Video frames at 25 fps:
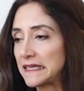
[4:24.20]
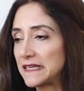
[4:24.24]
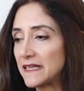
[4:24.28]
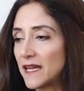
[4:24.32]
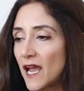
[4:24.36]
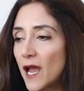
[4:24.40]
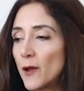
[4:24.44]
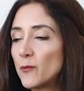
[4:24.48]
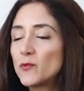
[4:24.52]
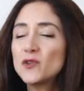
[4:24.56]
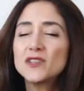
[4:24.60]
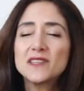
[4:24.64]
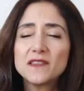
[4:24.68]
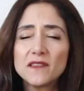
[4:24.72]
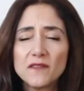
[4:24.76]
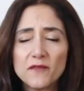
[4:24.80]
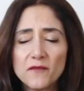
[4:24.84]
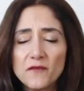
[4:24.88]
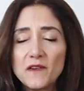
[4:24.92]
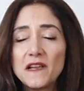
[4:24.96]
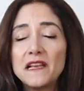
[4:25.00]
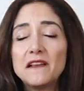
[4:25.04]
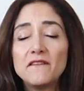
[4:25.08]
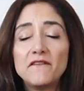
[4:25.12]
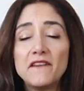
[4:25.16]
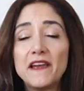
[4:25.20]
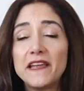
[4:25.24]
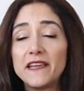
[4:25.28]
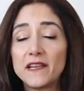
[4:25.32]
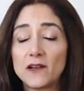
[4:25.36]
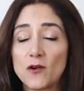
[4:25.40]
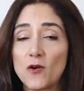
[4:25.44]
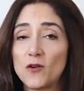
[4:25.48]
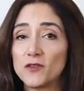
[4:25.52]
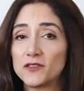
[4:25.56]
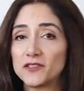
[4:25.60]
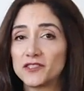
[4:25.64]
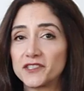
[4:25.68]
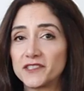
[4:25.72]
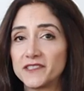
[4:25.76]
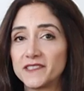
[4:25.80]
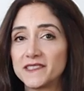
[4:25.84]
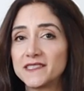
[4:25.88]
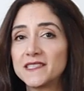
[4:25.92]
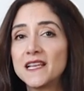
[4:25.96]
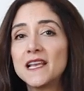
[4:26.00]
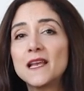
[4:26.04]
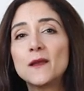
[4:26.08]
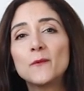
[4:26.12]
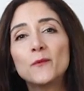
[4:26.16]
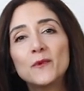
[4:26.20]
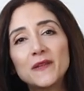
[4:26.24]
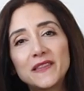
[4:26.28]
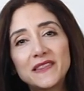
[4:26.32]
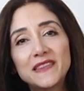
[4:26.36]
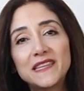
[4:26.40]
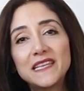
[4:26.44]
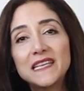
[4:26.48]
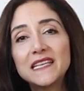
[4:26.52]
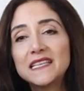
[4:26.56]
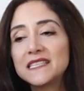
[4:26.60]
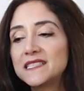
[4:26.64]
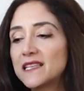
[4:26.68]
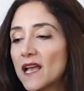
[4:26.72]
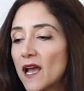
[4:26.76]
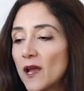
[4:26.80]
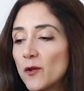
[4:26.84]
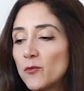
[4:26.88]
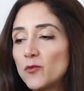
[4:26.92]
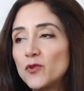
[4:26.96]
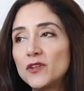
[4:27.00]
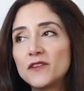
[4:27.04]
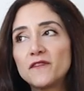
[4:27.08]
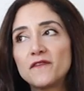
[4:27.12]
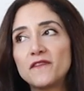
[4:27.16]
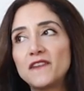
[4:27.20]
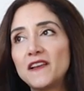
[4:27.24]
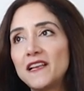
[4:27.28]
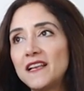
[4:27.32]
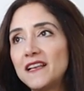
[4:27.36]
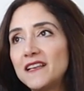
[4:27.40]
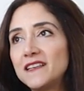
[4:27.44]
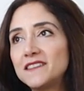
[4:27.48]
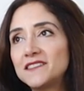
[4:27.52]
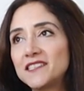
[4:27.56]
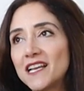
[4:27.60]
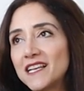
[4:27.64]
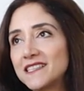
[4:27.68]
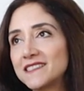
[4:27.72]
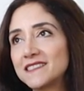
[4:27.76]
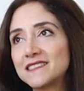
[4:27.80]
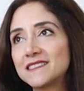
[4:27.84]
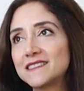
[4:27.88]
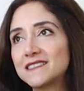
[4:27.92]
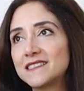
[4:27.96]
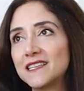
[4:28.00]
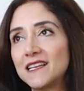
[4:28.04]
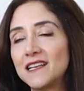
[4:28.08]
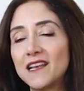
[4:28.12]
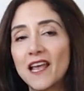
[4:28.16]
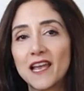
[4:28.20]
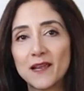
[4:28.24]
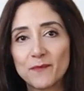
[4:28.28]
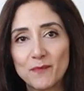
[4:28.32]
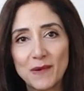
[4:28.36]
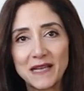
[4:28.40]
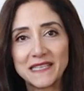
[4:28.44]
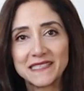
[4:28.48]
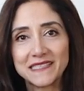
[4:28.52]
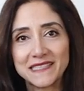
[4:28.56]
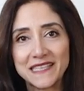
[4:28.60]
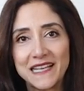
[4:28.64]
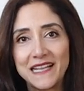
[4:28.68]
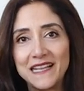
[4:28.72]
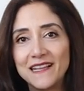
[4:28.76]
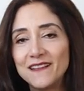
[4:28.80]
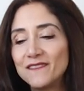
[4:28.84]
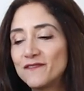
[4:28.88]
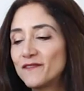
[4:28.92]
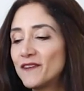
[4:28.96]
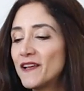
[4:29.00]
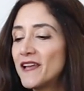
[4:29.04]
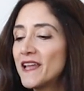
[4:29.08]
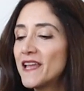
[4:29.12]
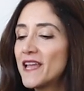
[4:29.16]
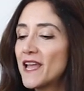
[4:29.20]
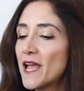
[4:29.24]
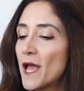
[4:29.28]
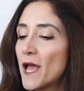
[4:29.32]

I would feel very conscious. With these, I would feel just like myself.